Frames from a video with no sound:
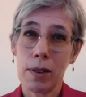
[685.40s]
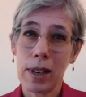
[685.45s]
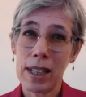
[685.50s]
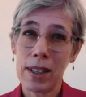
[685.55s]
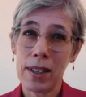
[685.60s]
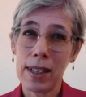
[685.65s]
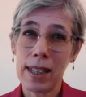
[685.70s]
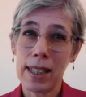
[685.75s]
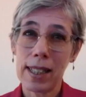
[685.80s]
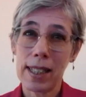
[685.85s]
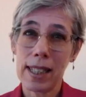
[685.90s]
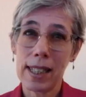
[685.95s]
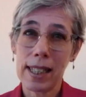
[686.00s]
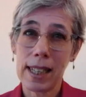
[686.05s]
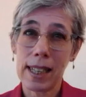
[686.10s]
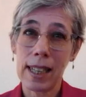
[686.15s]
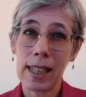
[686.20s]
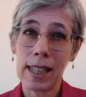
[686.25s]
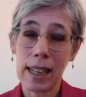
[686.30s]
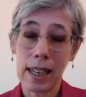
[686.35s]
As you can
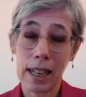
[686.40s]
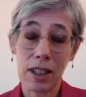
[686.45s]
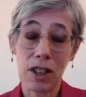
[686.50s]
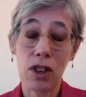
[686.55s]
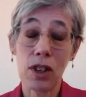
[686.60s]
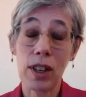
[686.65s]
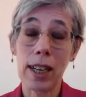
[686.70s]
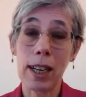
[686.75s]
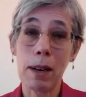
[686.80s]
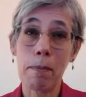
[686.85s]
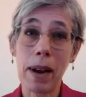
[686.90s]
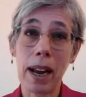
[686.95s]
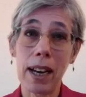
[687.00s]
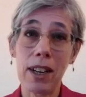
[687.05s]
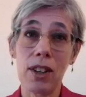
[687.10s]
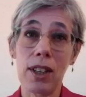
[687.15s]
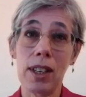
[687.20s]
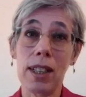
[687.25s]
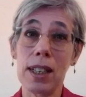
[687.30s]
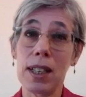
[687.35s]
see, and as you can
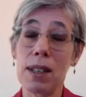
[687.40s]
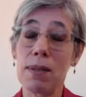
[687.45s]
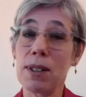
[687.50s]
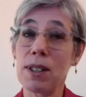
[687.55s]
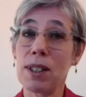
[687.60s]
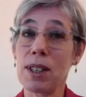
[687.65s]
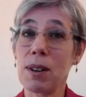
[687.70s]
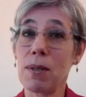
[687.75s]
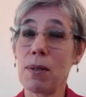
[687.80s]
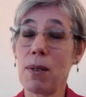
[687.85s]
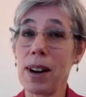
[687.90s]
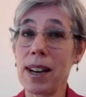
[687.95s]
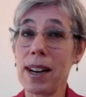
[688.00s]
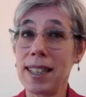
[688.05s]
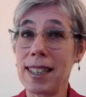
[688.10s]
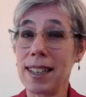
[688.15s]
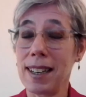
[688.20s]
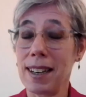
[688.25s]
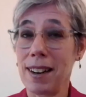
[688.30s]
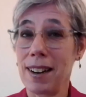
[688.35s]
imagine, this was
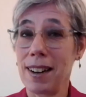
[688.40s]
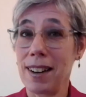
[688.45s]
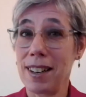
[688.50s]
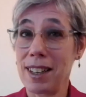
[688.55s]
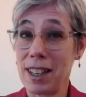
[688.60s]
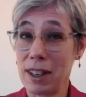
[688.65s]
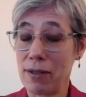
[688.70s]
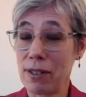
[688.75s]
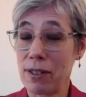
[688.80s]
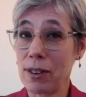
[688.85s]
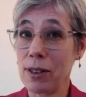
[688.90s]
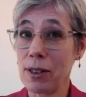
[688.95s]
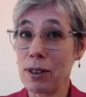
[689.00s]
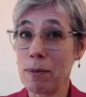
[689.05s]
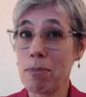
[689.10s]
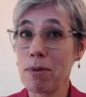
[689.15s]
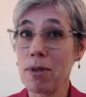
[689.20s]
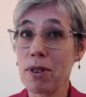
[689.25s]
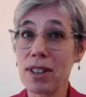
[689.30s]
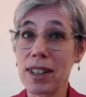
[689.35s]
quite a
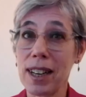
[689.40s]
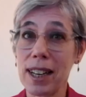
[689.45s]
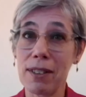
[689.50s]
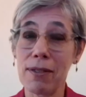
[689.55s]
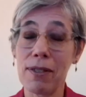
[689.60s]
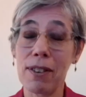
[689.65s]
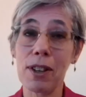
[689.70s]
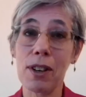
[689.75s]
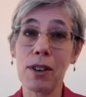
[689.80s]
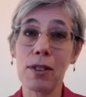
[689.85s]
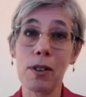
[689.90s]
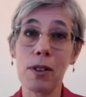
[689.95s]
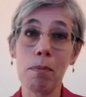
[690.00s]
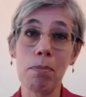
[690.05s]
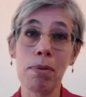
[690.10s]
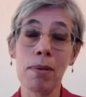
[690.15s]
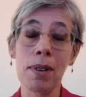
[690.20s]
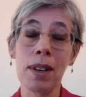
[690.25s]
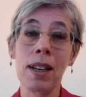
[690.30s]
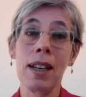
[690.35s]
difficult project for the
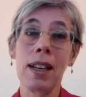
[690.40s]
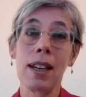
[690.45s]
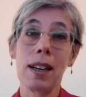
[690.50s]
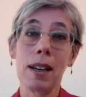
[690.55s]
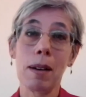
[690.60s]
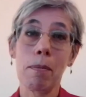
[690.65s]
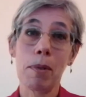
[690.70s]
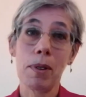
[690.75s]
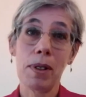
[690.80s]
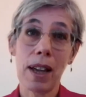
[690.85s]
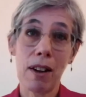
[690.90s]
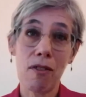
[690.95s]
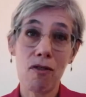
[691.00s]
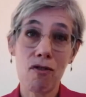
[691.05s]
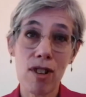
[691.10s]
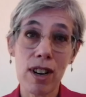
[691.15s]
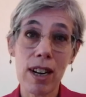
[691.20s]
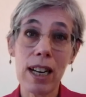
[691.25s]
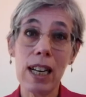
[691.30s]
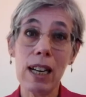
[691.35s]
group, but they
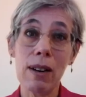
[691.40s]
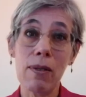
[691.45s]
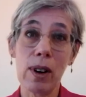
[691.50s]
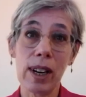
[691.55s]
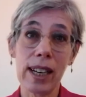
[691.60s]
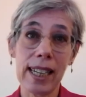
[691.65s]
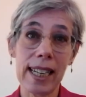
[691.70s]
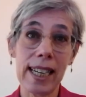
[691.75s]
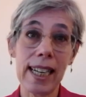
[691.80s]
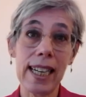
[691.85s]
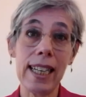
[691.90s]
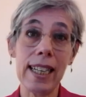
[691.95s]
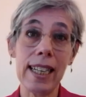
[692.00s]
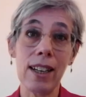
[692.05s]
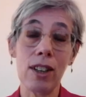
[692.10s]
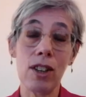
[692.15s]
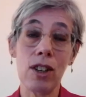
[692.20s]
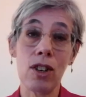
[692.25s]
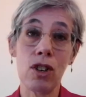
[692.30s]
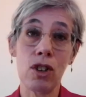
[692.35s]
really were
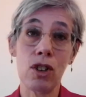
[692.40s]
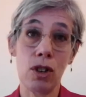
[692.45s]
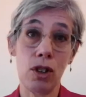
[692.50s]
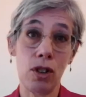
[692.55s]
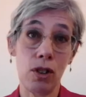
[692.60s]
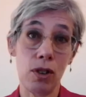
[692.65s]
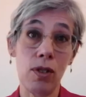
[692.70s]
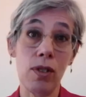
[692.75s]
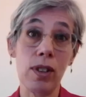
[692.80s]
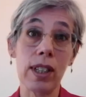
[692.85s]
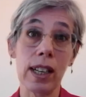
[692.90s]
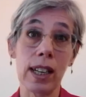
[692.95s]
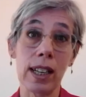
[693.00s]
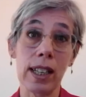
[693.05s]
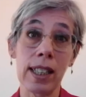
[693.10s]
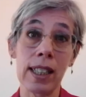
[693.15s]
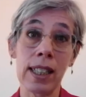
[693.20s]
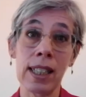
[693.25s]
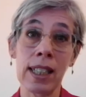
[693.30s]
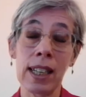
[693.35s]
keen to do
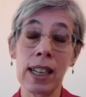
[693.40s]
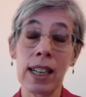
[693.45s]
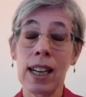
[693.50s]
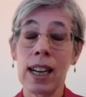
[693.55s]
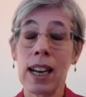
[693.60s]
this.